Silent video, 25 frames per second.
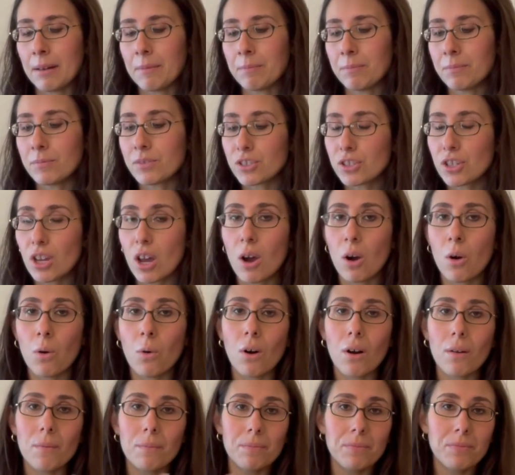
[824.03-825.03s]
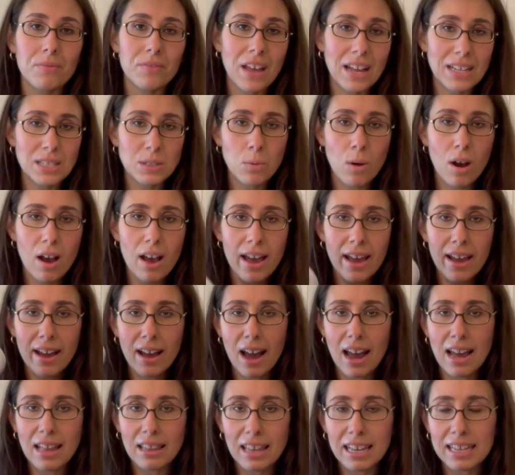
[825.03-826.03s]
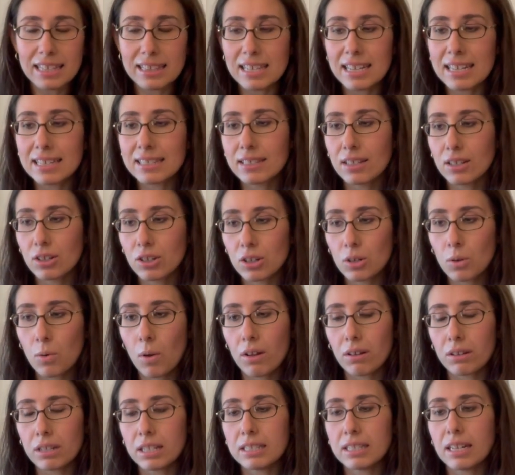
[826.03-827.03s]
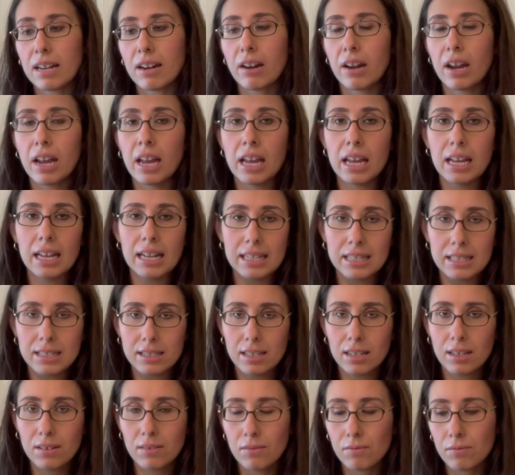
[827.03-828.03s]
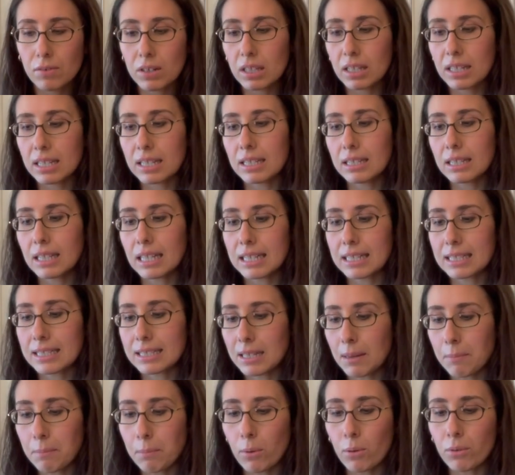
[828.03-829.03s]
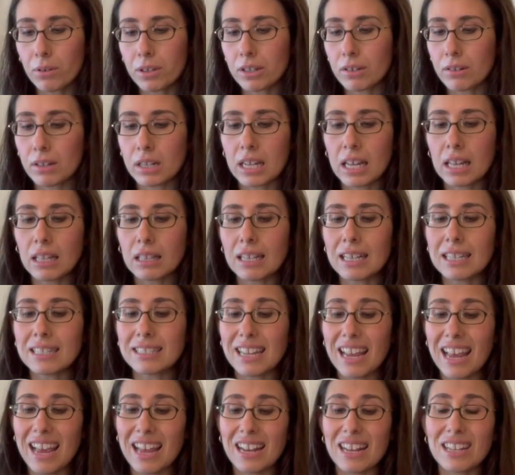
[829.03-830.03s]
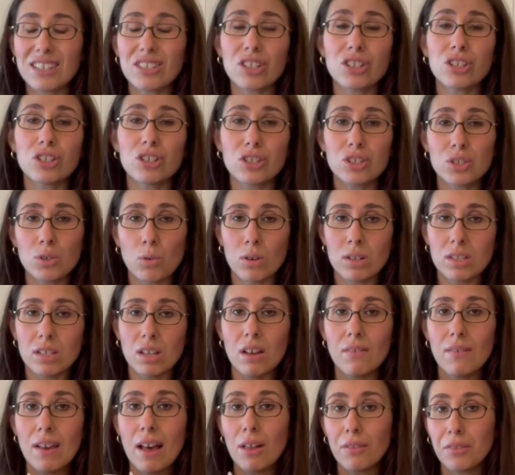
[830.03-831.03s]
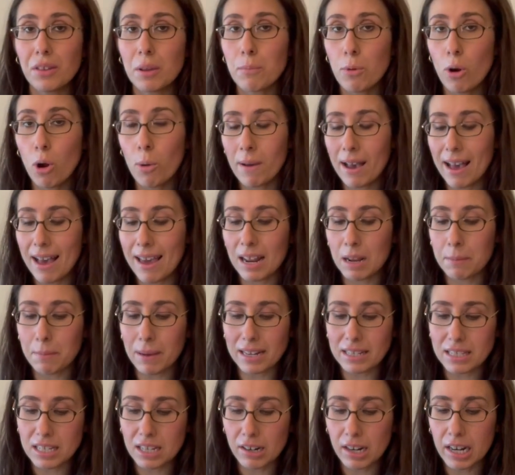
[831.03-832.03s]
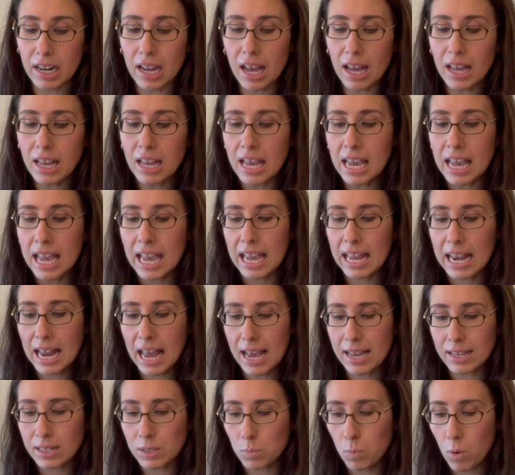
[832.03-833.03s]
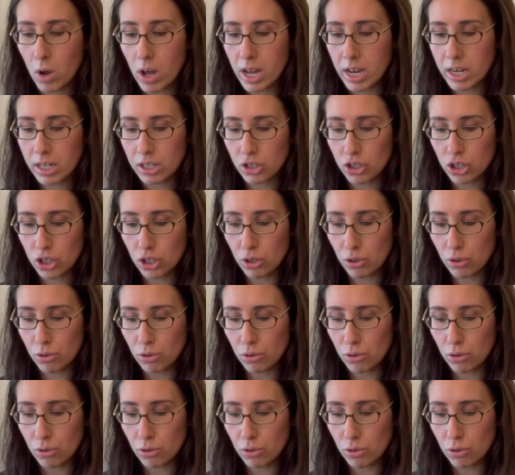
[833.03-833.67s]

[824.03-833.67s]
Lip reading: So that's why I like this. Good quality dairy. It's really like simple ingredient list, and it's a good source of healthy probiotic bacteria. It has 5